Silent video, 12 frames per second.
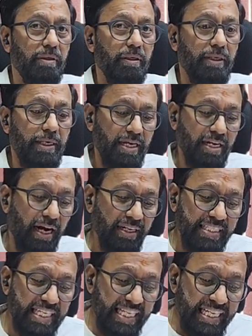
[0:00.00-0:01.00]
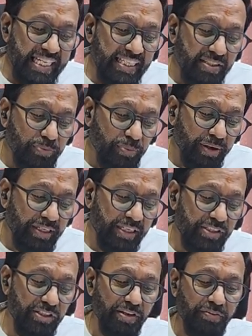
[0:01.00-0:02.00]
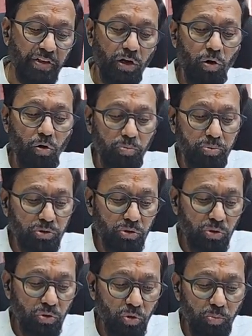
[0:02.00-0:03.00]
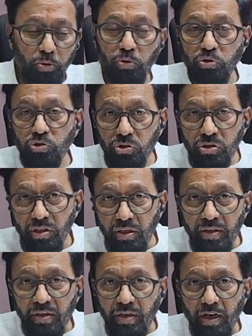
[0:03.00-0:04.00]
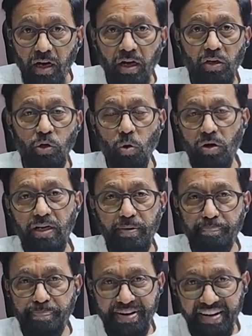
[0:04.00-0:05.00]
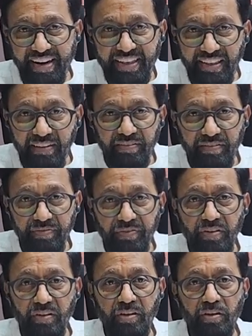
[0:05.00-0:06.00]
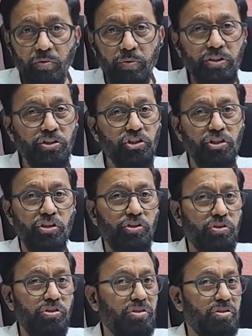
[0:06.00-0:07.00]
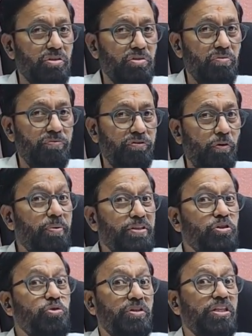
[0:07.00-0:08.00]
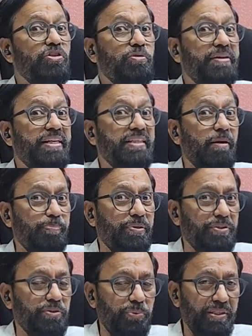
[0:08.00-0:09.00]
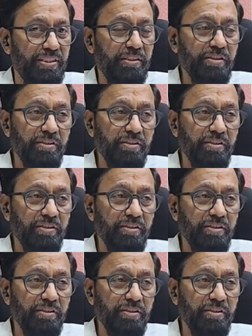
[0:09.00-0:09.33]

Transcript: he can't eat when he's given a kubus, a local bread, which is for which you need to be adapted to eat it.